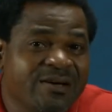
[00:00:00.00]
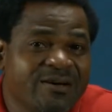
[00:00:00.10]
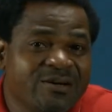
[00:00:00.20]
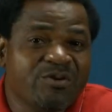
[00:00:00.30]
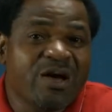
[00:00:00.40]

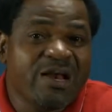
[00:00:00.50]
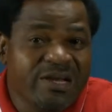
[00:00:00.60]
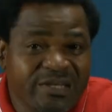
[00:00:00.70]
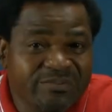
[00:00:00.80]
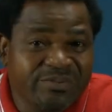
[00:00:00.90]
You are
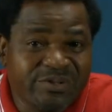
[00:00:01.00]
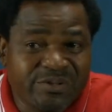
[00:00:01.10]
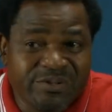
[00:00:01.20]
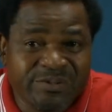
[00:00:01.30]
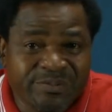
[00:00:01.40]

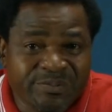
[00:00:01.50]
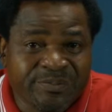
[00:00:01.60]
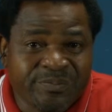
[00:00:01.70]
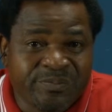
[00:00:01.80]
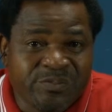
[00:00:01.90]
eligible
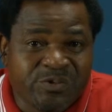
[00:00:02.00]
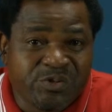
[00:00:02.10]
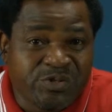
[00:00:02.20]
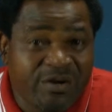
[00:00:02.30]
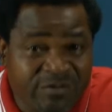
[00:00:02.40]
to
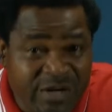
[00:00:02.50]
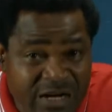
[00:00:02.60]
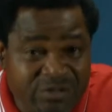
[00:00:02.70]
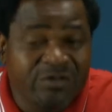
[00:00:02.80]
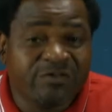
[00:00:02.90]
travel
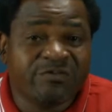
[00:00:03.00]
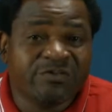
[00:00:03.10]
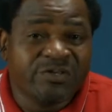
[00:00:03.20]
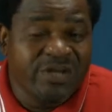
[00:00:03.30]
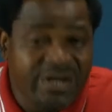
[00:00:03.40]
out of
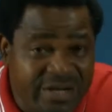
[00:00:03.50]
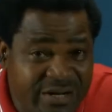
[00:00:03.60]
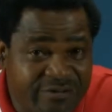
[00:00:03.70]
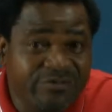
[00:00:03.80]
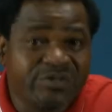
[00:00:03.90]
your
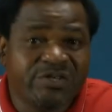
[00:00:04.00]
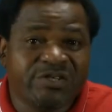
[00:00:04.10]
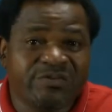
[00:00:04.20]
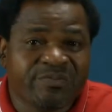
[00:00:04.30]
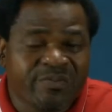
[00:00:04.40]

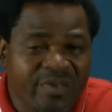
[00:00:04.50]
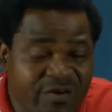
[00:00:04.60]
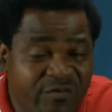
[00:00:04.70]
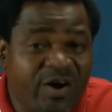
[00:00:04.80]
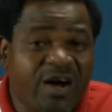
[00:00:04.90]
country
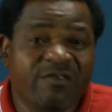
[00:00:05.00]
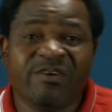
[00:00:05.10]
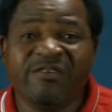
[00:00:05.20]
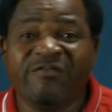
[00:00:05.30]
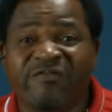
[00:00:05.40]
if you have
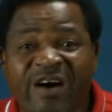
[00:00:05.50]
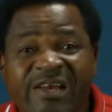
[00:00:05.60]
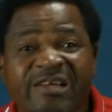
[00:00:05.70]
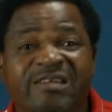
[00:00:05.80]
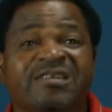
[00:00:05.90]
a
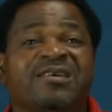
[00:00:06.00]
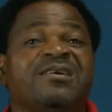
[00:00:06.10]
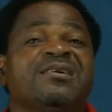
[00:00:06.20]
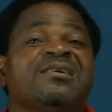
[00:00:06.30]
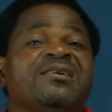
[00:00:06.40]
valid
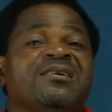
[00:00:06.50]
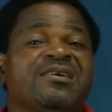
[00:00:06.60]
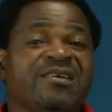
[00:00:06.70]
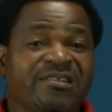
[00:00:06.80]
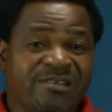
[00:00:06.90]

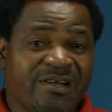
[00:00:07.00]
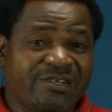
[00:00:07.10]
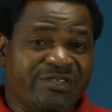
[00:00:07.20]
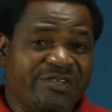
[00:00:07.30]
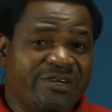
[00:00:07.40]

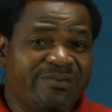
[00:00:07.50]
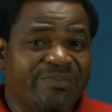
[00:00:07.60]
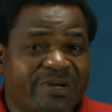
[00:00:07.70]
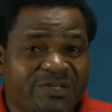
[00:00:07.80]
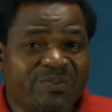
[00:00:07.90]
international
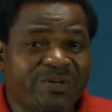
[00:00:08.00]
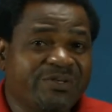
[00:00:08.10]
passport.